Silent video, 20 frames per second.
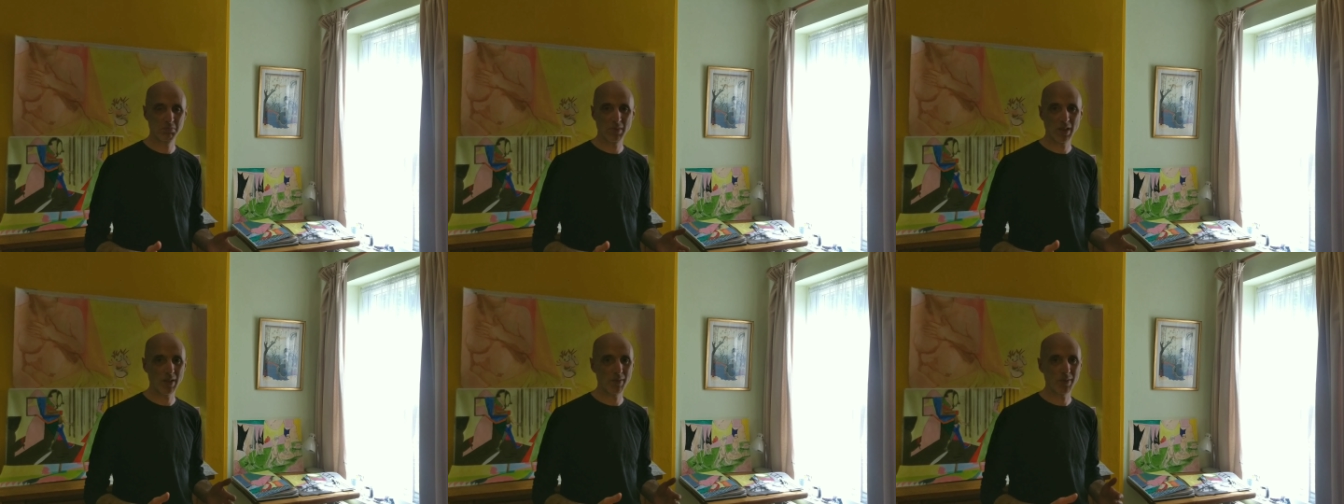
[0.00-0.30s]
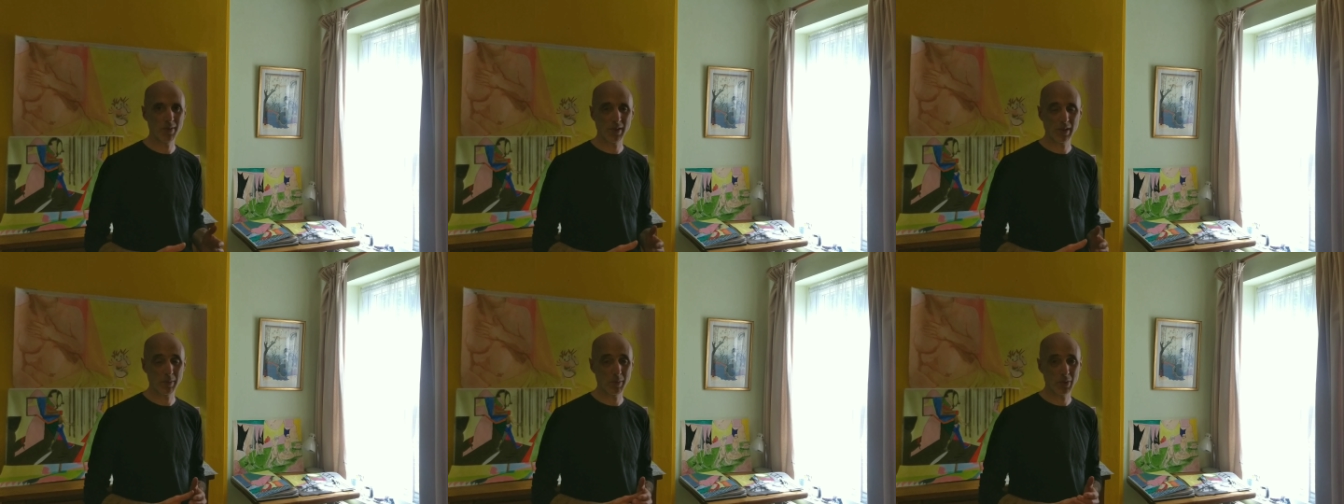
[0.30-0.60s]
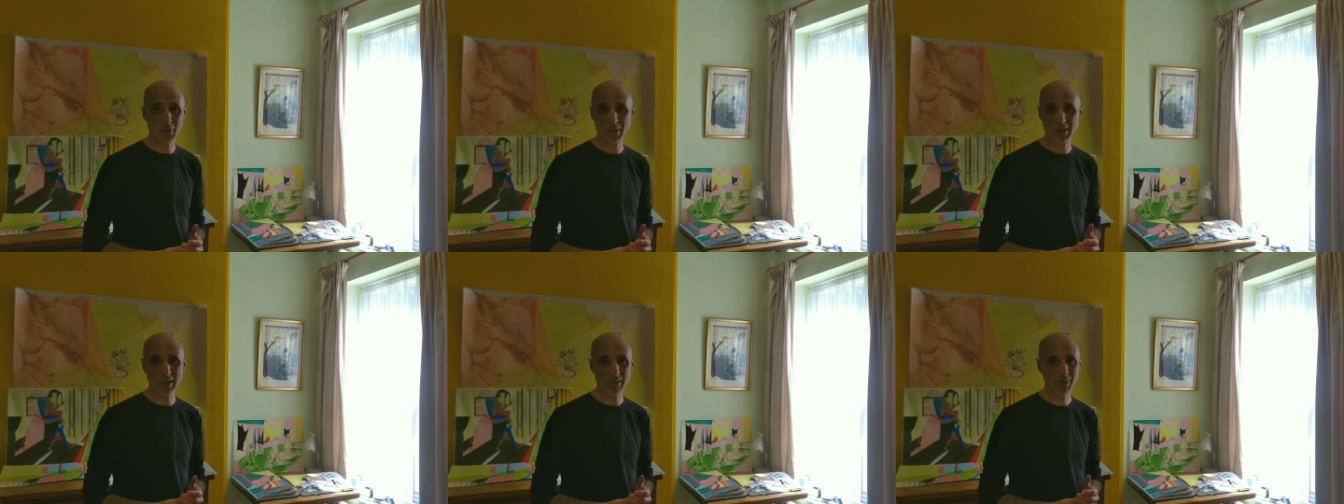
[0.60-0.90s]
everything in
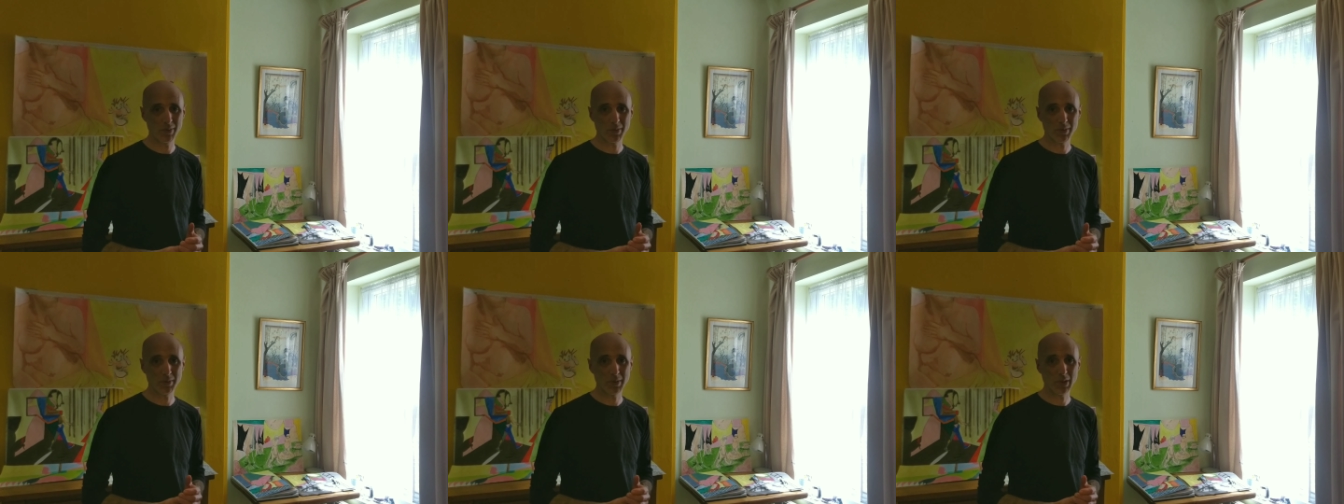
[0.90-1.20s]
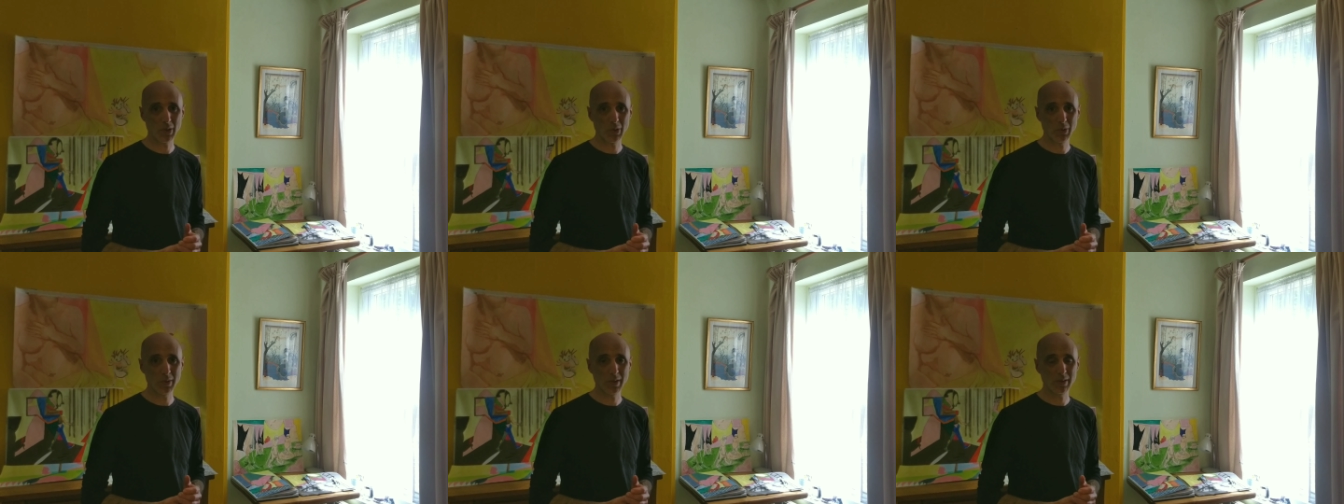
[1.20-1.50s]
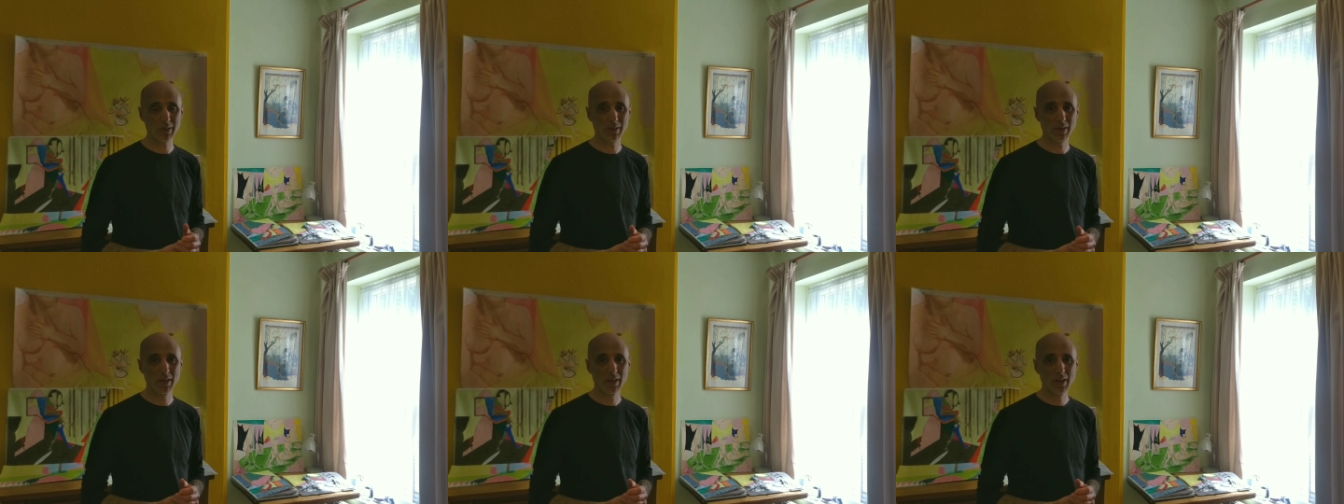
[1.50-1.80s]
between, even
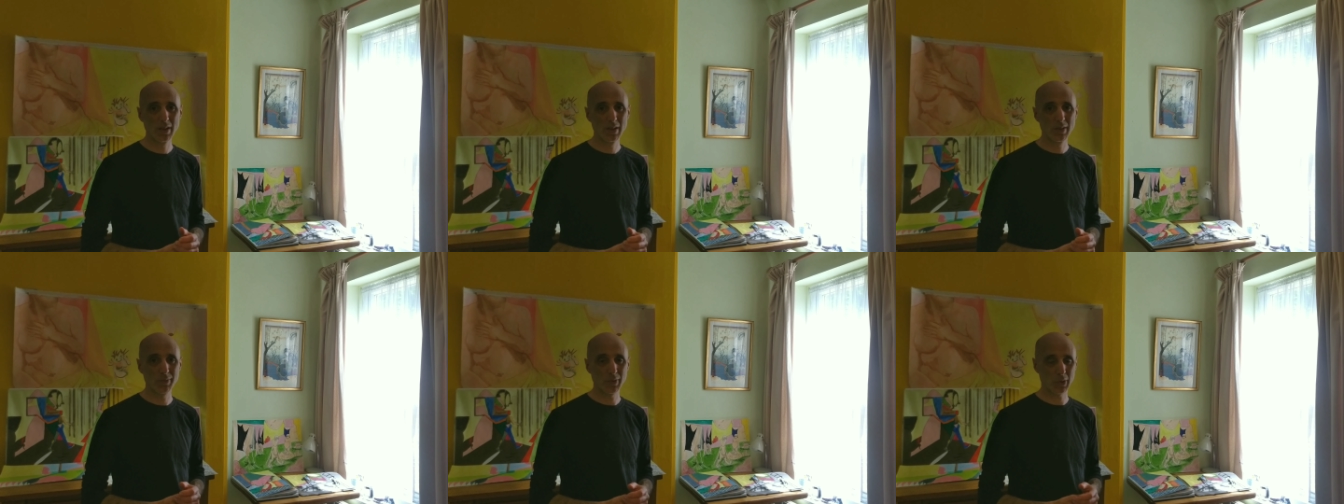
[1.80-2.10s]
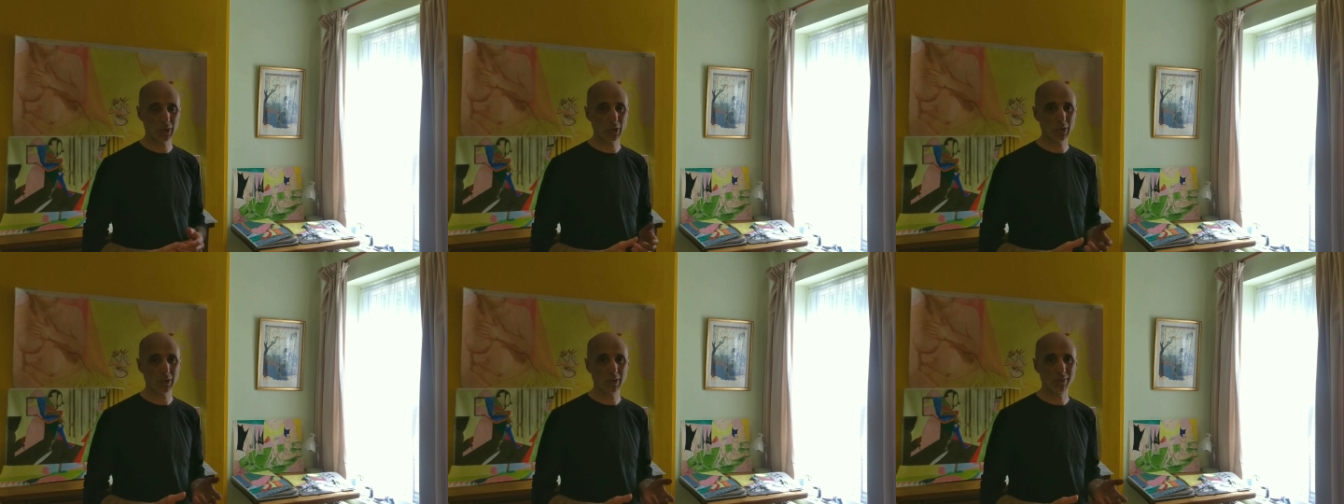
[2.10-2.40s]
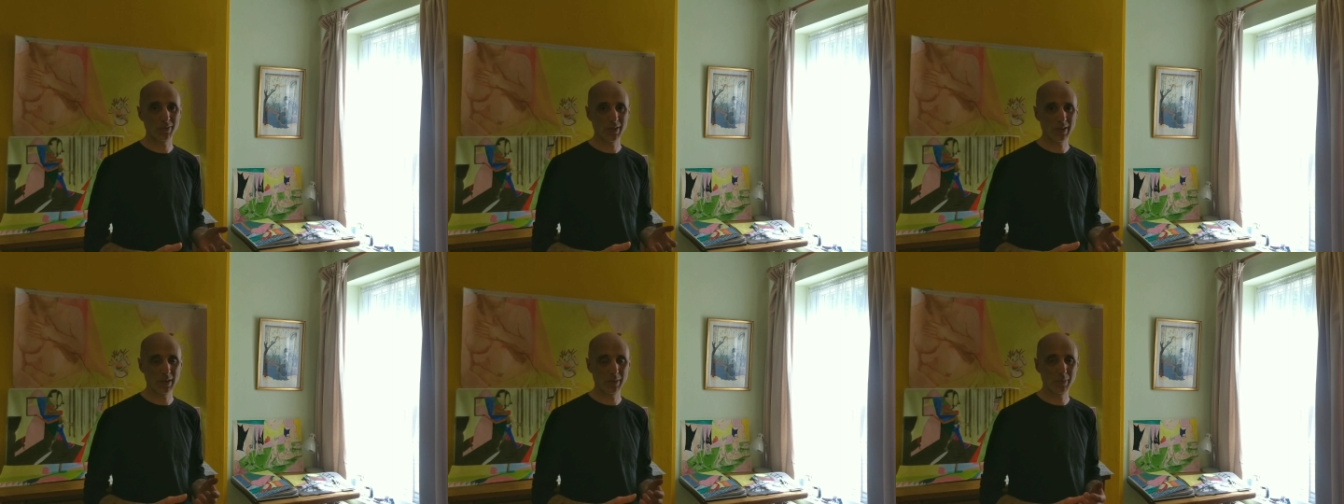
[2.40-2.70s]
including
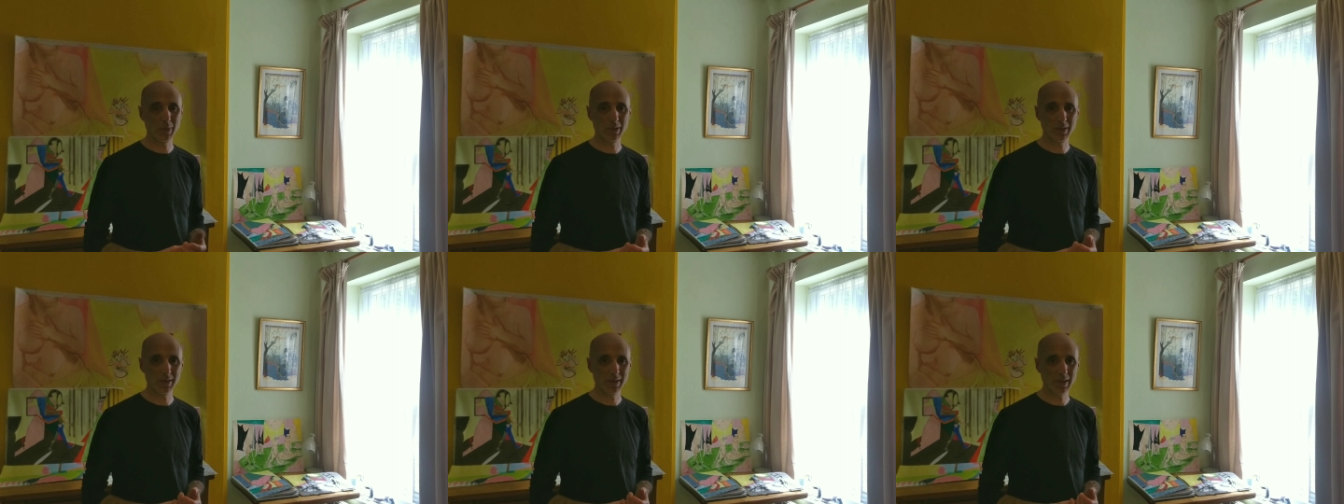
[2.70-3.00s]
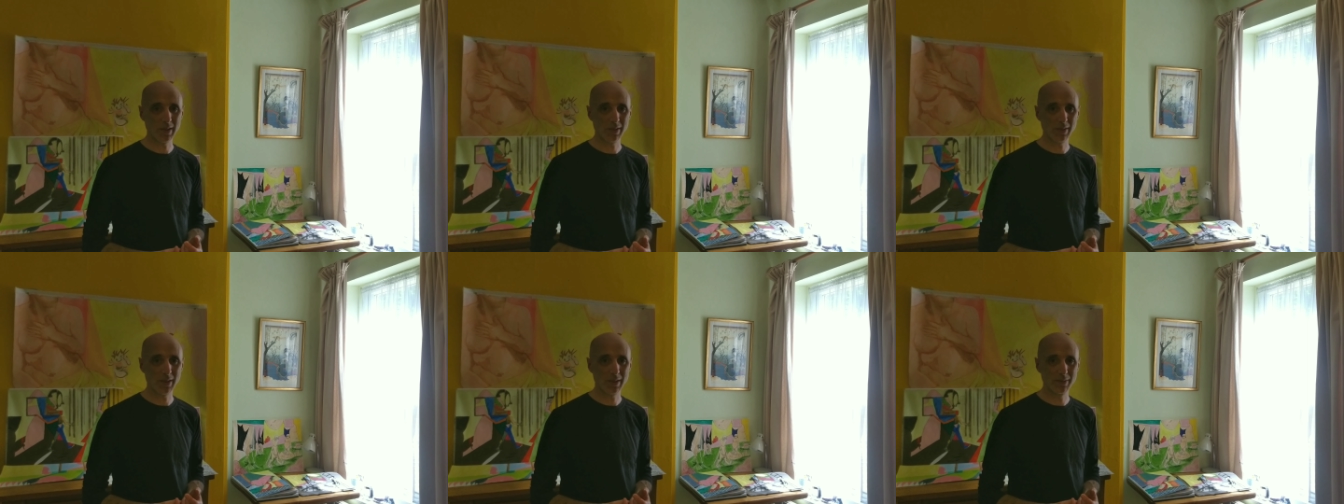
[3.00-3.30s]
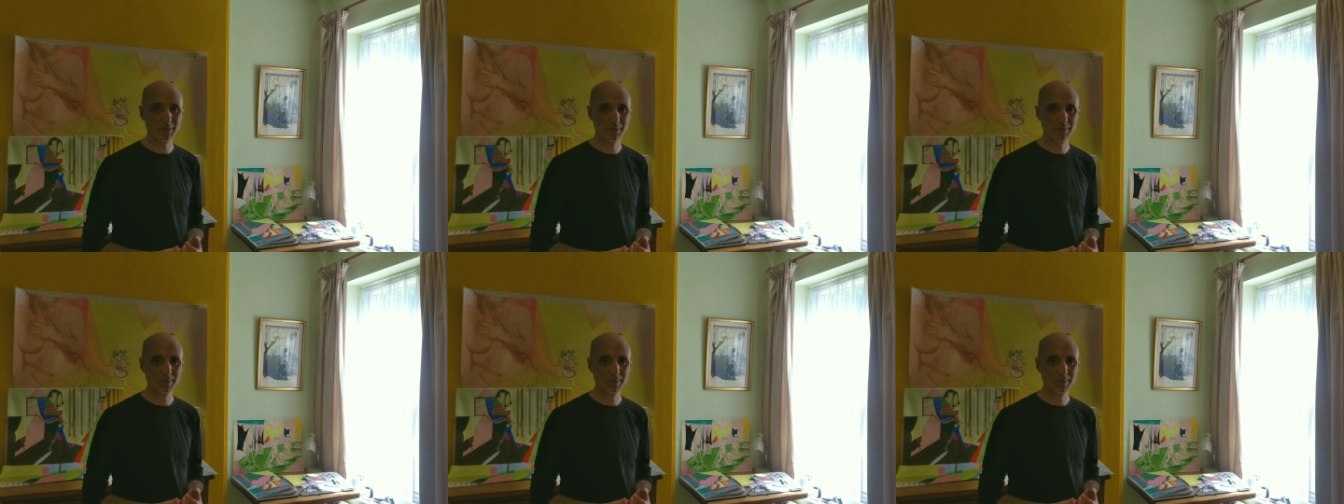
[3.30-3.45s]
photography in the modern era.